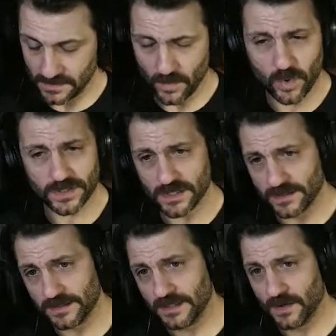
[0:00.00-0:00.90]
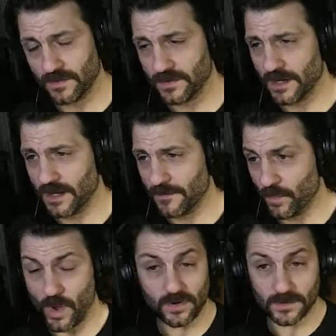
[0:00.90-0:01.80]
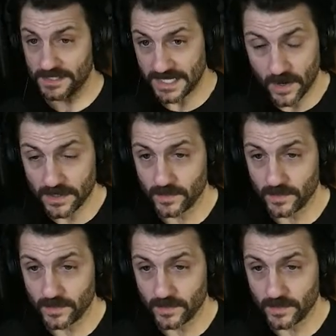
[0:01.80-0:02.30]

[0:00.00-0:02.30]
worked on, Welcome to Derry,